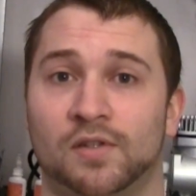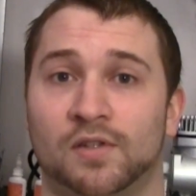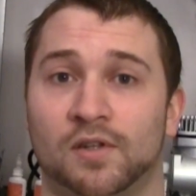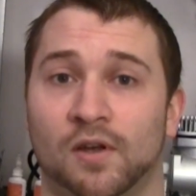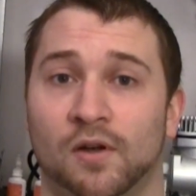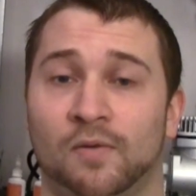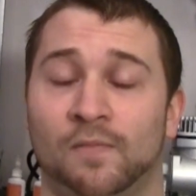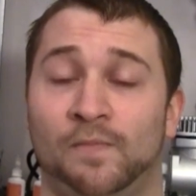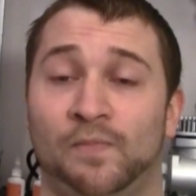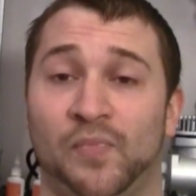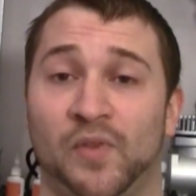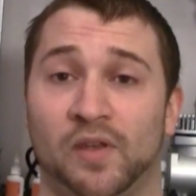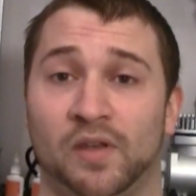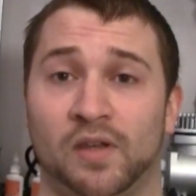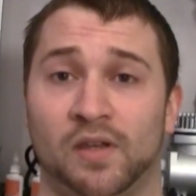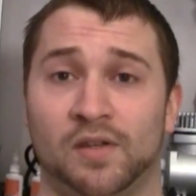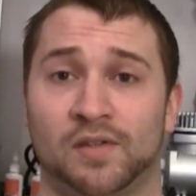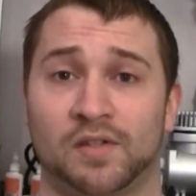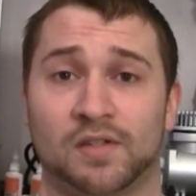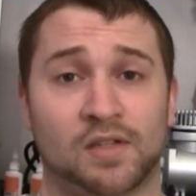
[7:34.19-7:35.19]
So,
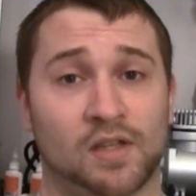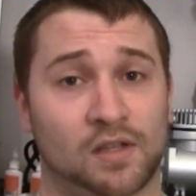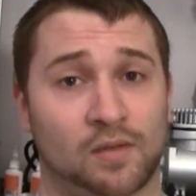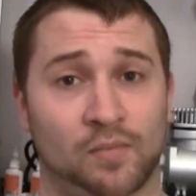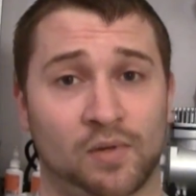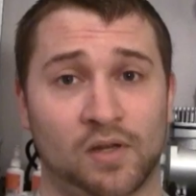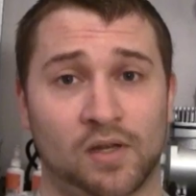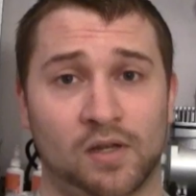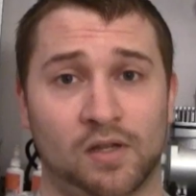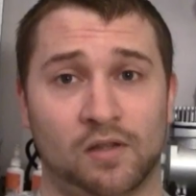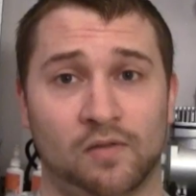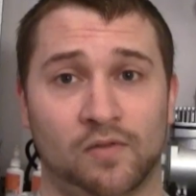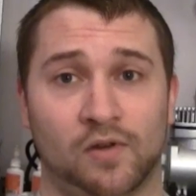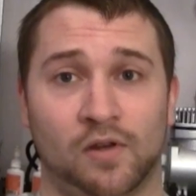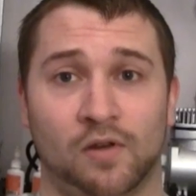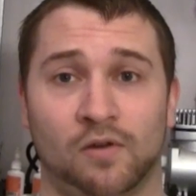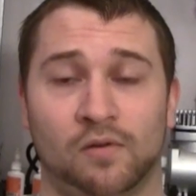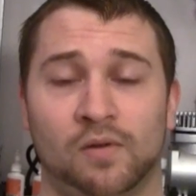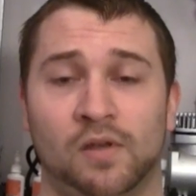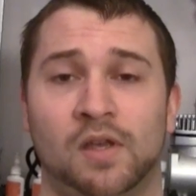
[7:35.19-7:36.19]
again, as I said at the beginning of the
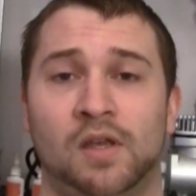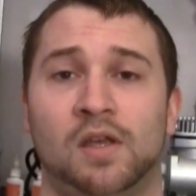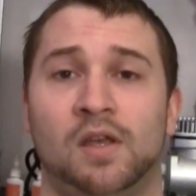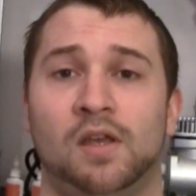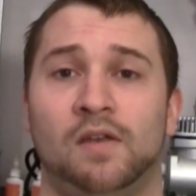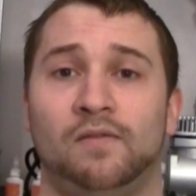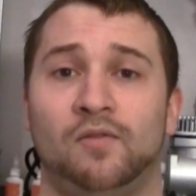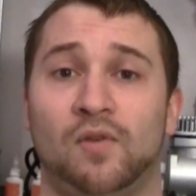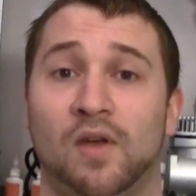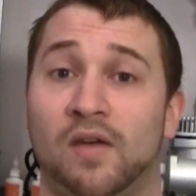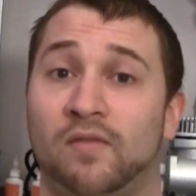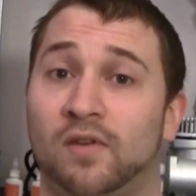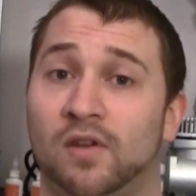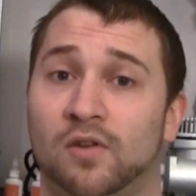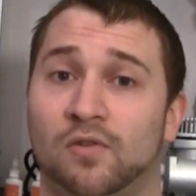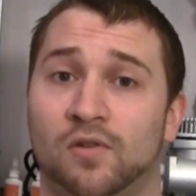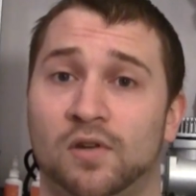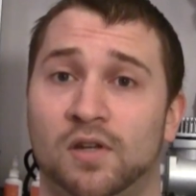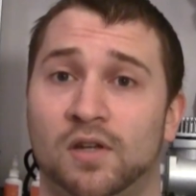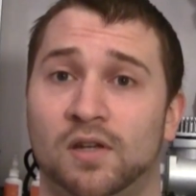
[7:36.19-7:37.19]
video, if you have any
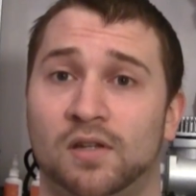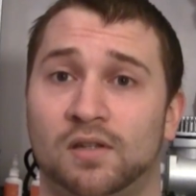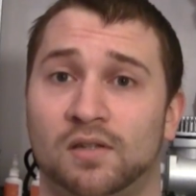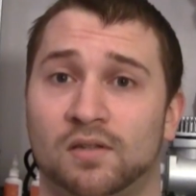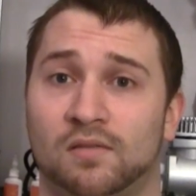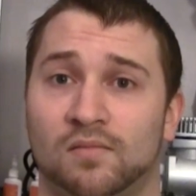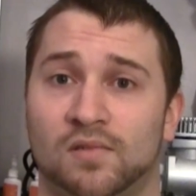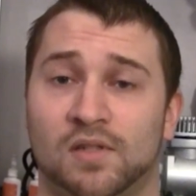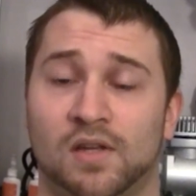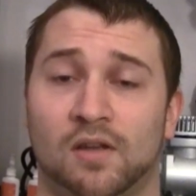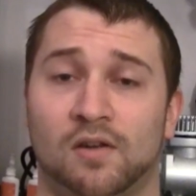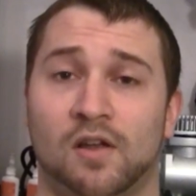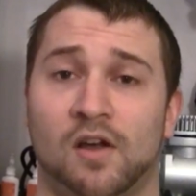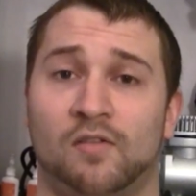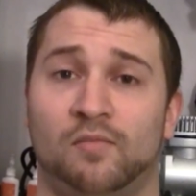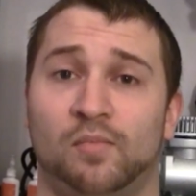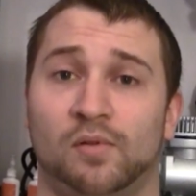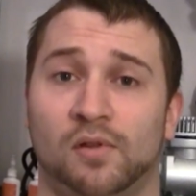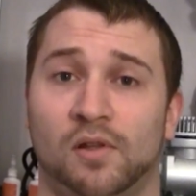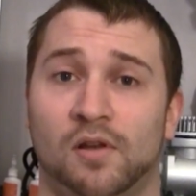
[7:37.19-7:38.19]
critiques, sound
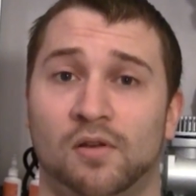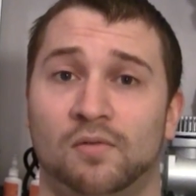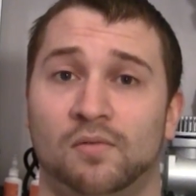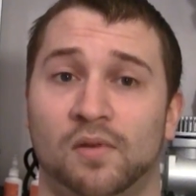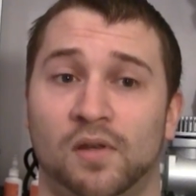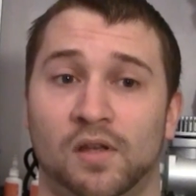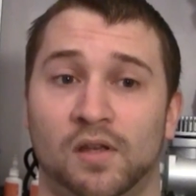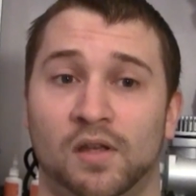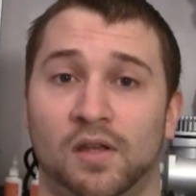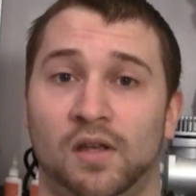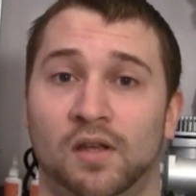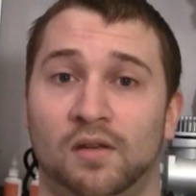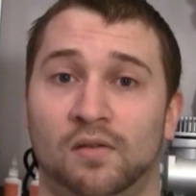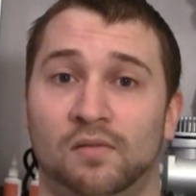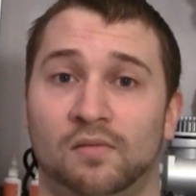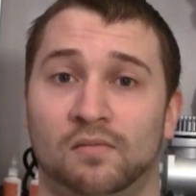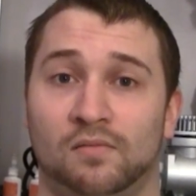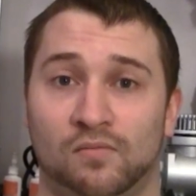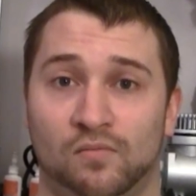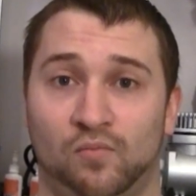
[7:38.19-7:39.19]
off below,
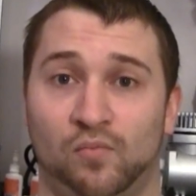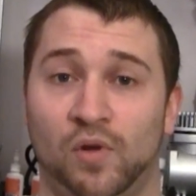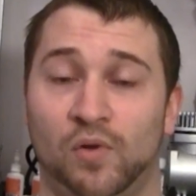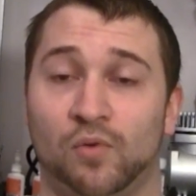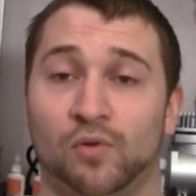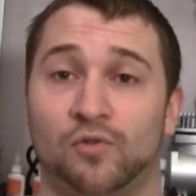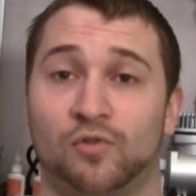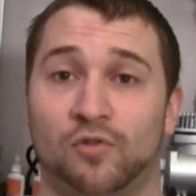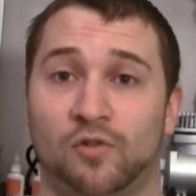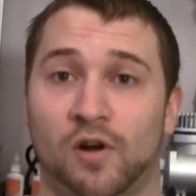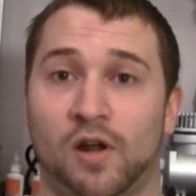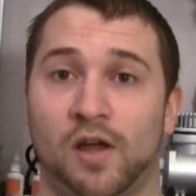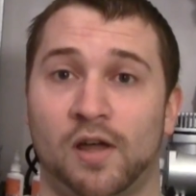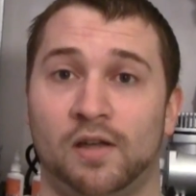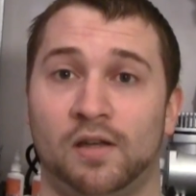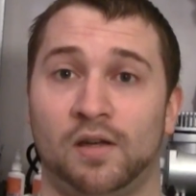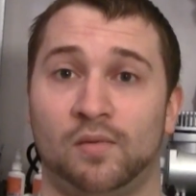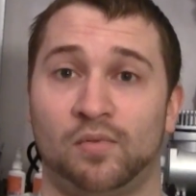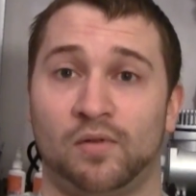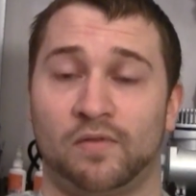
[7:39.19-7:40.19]
and we will try
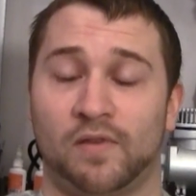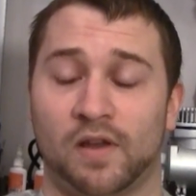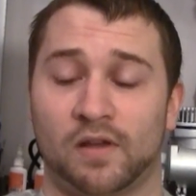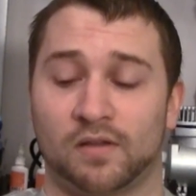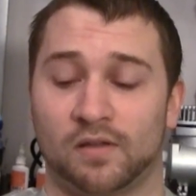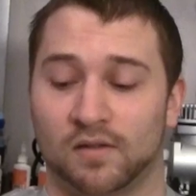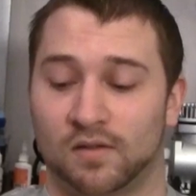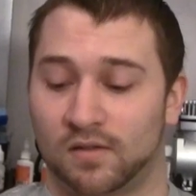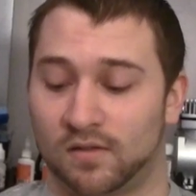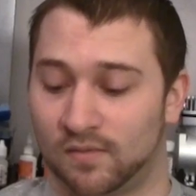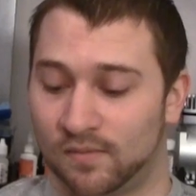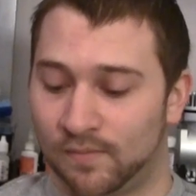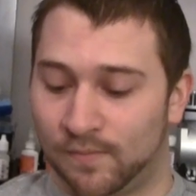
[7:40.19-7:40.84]
and perfect this.